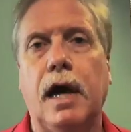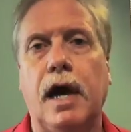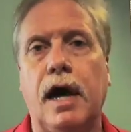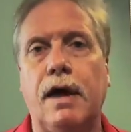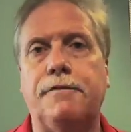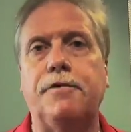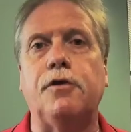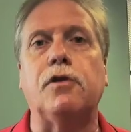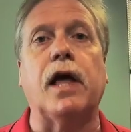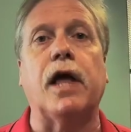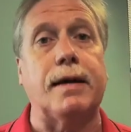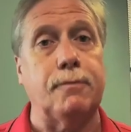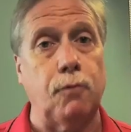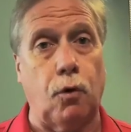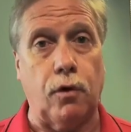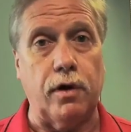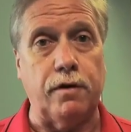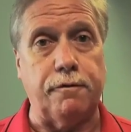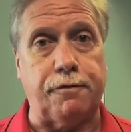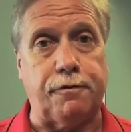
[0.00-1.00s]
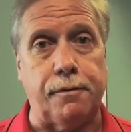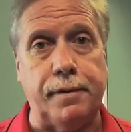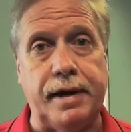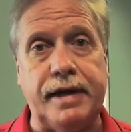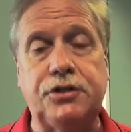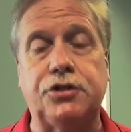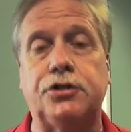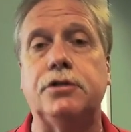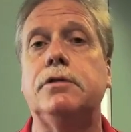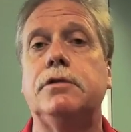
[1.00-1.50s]
If you'd like more
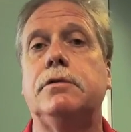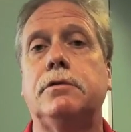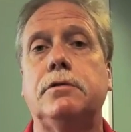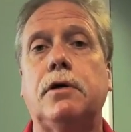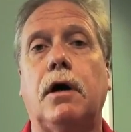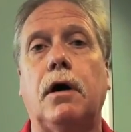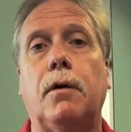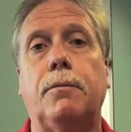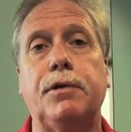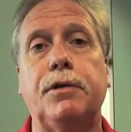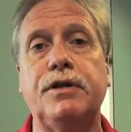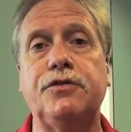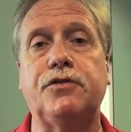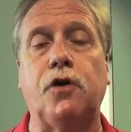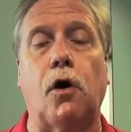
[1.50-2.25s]
information, uh, please